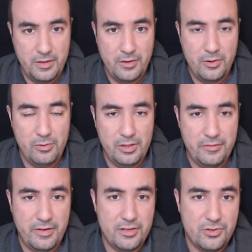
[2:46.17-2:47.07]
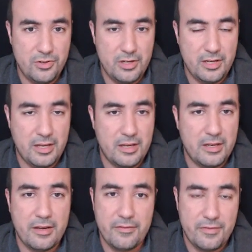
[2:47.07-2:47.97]
you will eventually
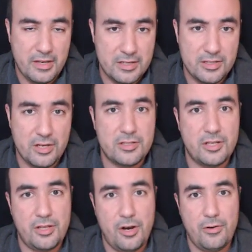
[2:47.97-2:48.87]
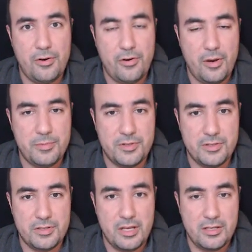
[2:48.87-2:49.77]
have exhausted all your
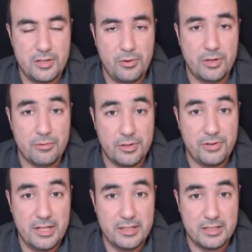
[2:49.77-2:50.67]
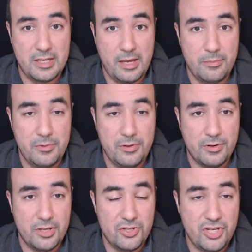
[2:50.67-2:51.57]
options. And so in quadratic time, you
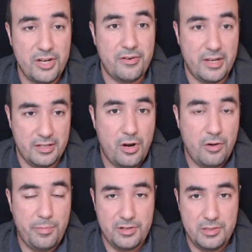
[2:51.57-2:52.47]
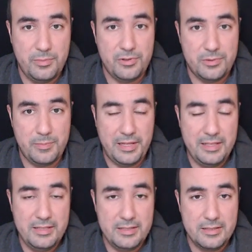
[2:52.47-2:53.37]
can generate all possible
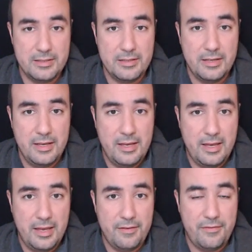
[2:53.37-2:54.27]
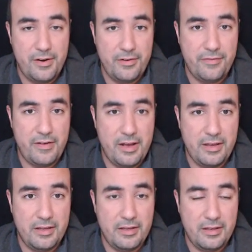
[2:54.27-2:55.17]
splits and
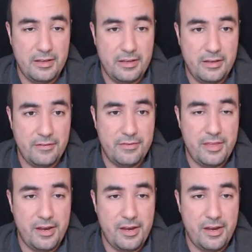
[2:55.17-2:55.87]
verify if they